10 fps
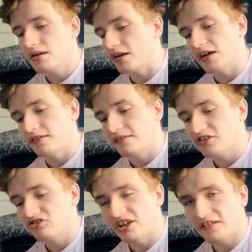And it
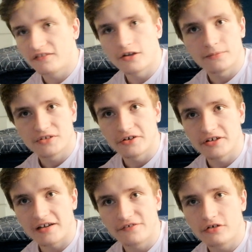just like stopped there, and
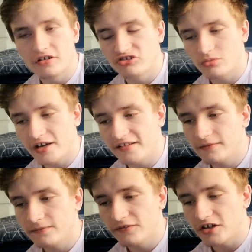I thought it was just
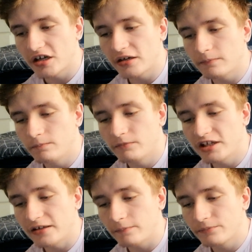waiting for
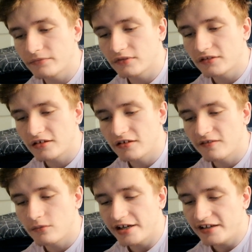like it was
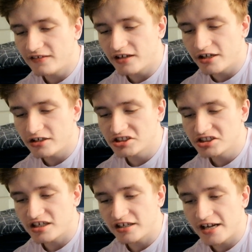waiting
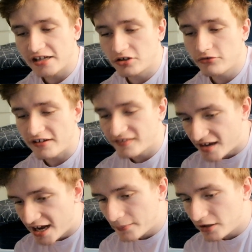just like get the correct
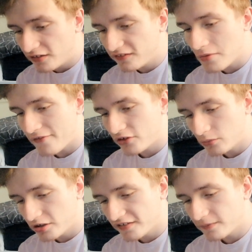timings or whatever it
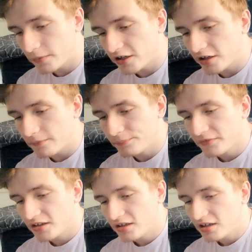was, but
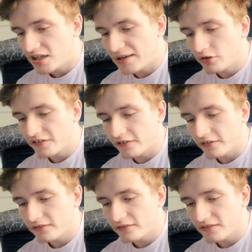it
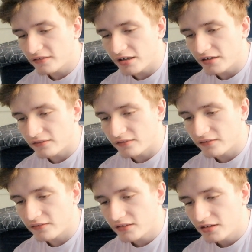wasn't. And
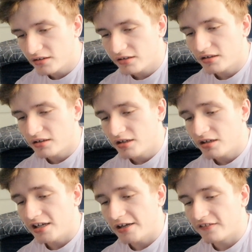
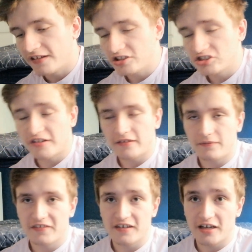it was literally just like
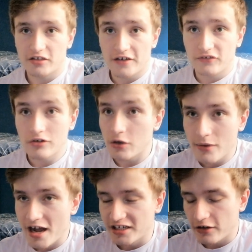stayed there for quite a
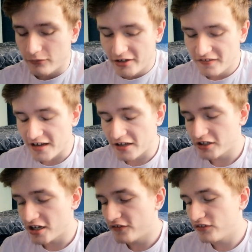while. Now we were sat
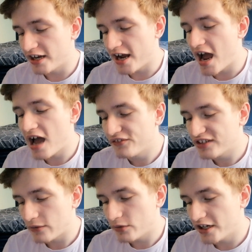there for like half an
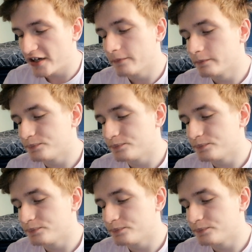hour